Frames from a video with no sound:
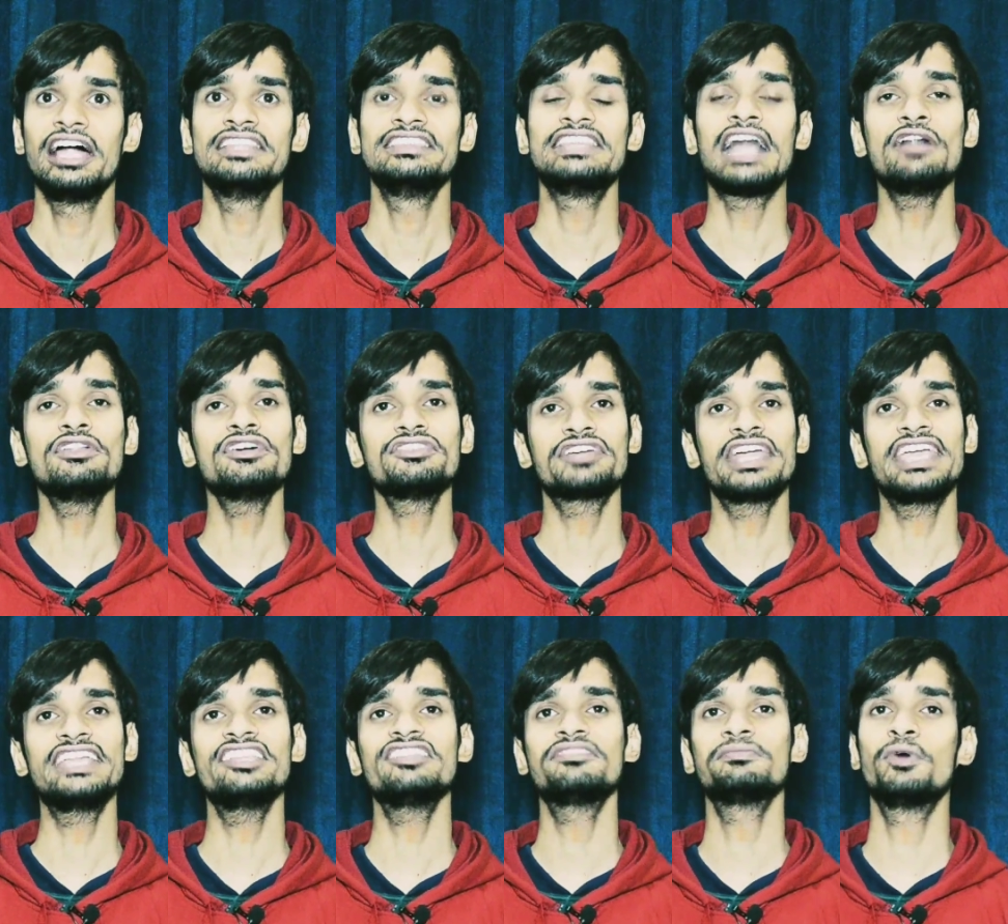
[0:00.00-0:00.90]
Now the
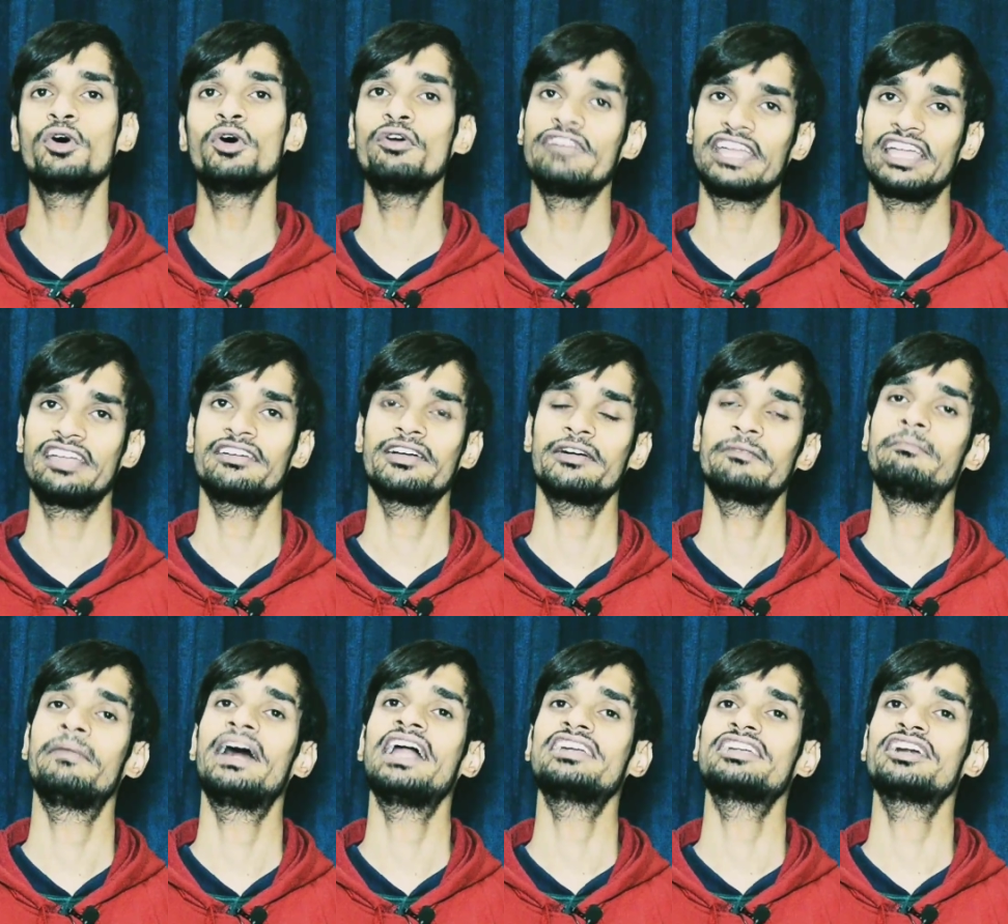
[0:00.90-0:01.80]
train is moving,
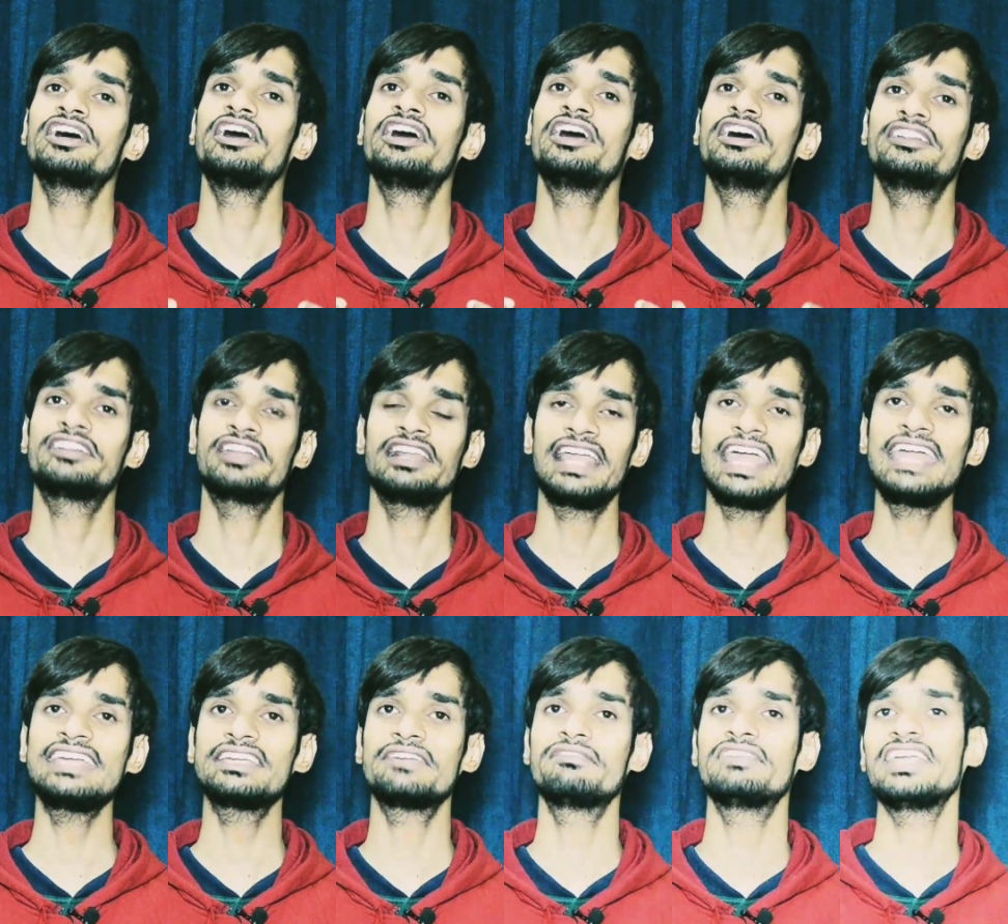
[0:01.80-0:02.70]
but
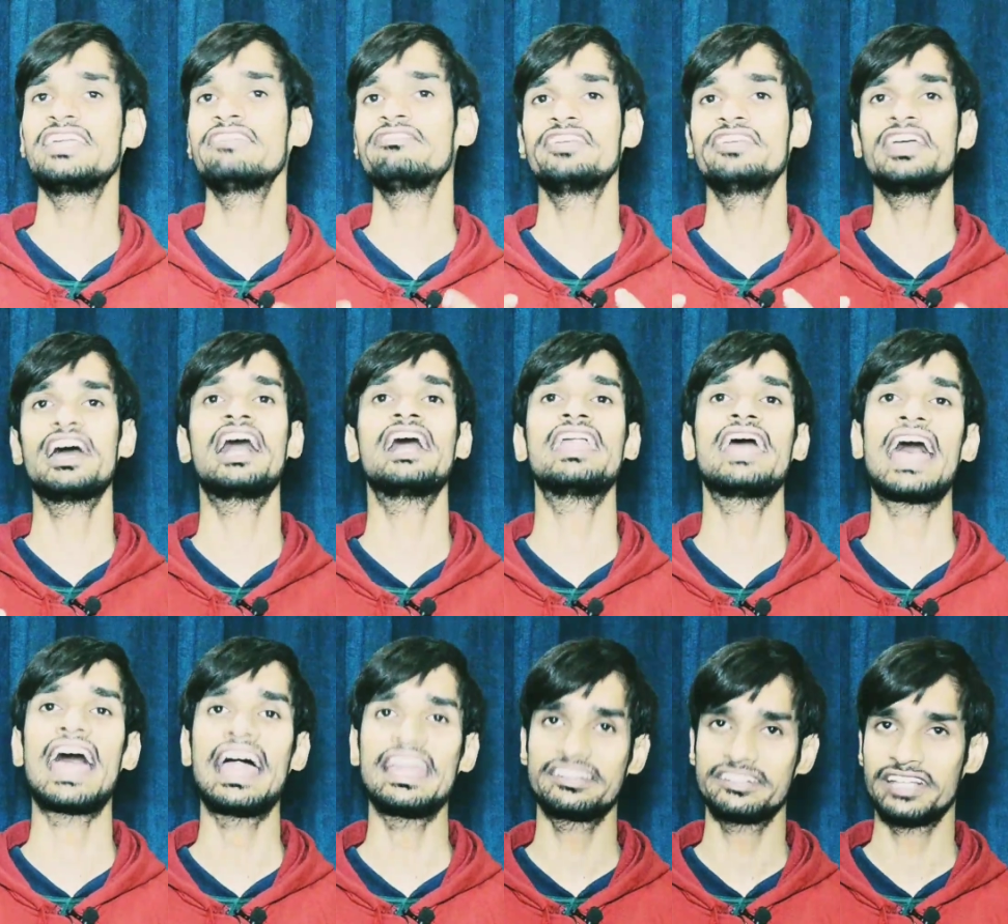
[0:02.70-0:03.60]
relatively we are
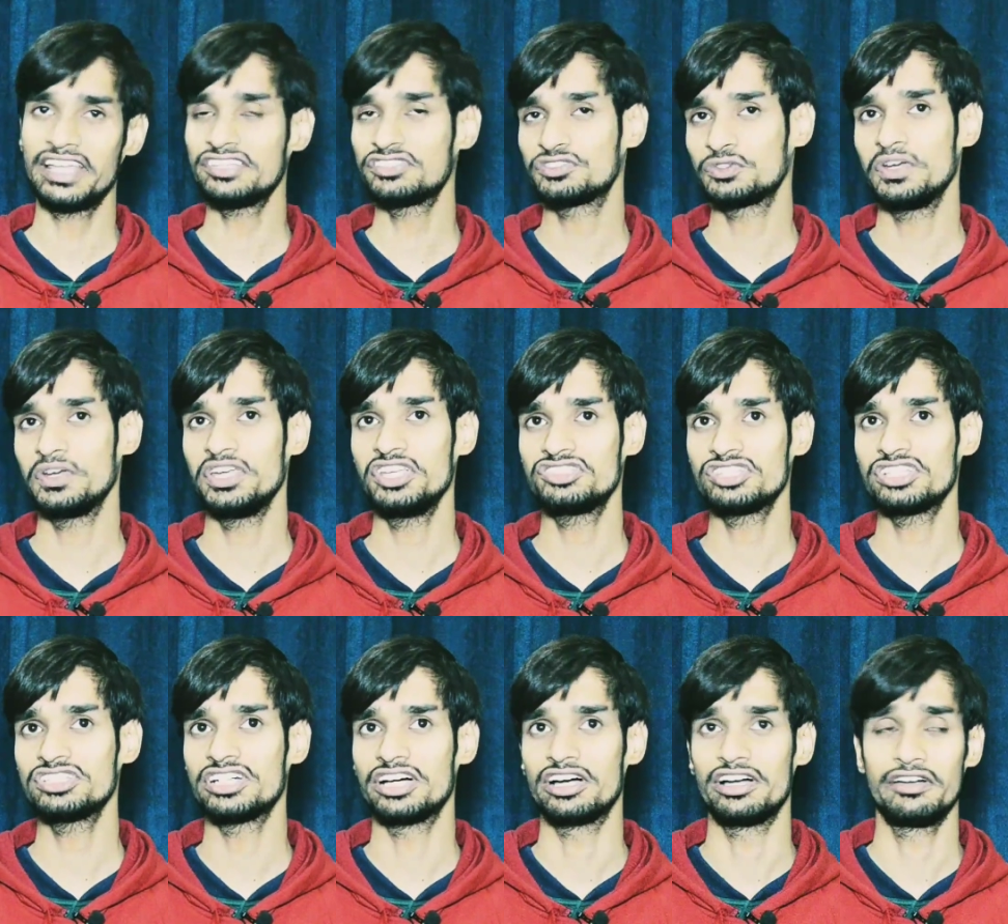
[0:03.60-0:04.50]
at rest to each
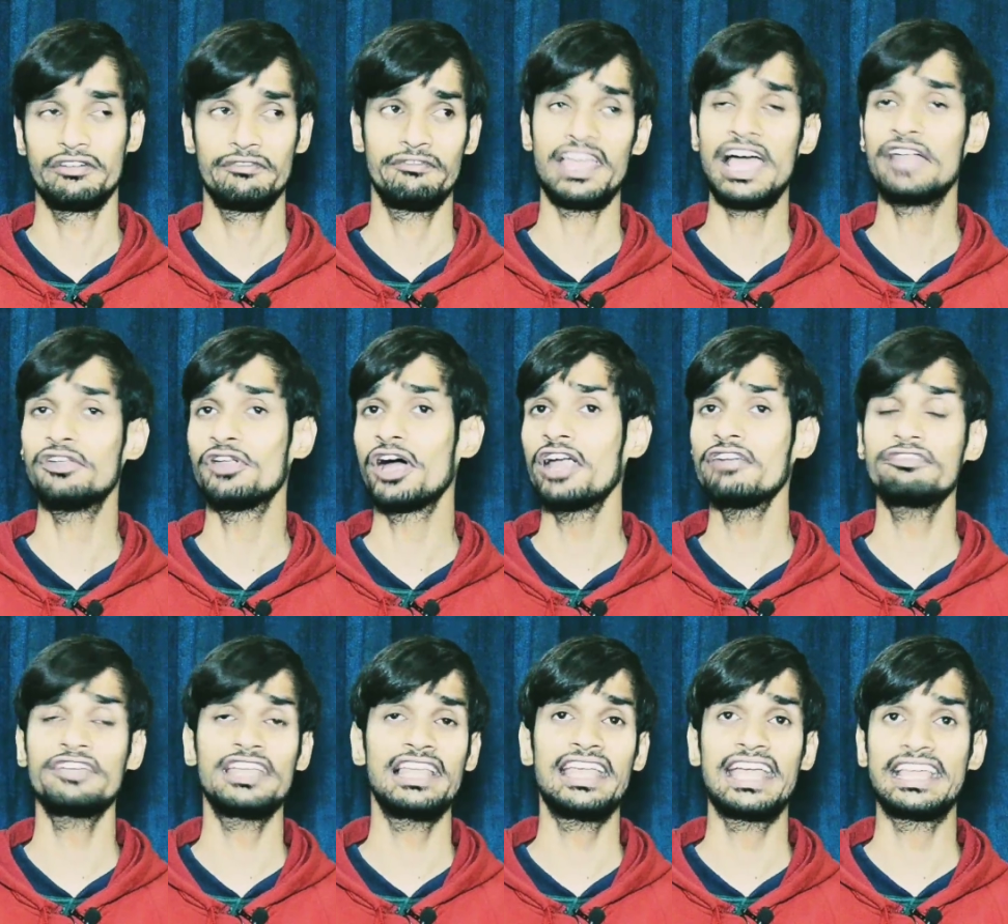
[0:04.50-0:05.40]
other. We are not
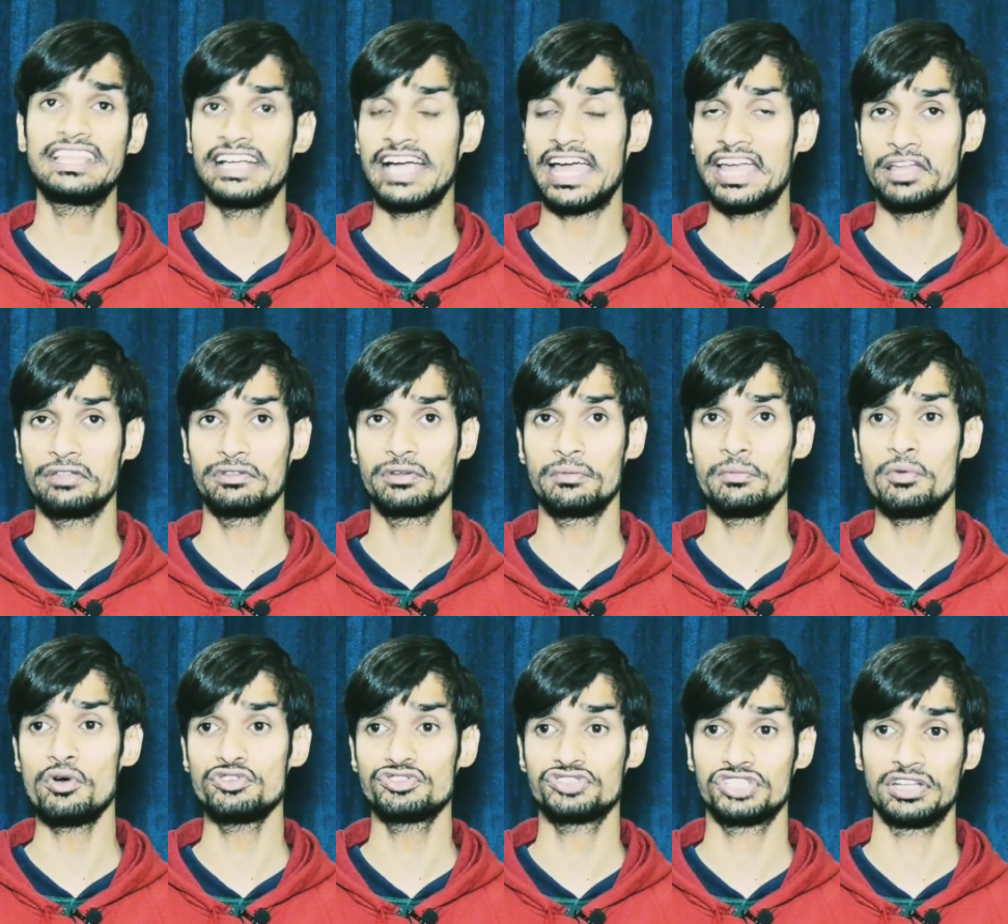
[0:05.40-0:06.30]
feeling any kind of the
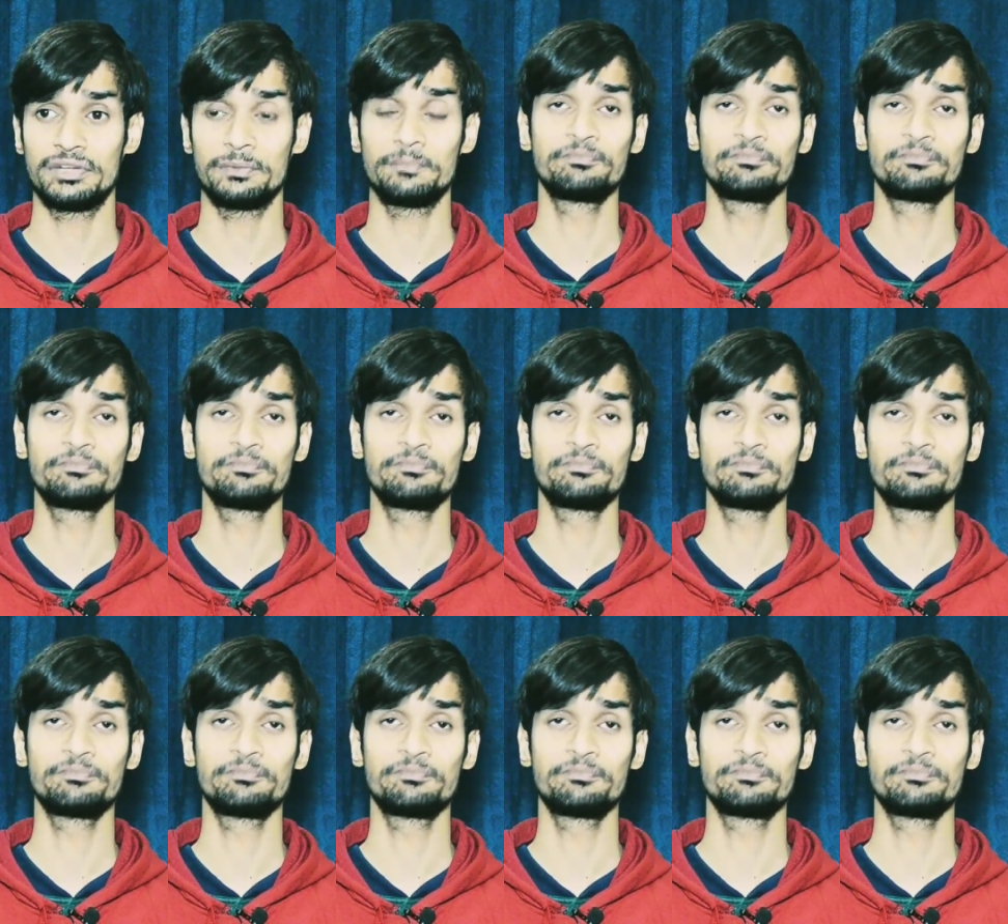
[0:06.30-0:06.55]
motion.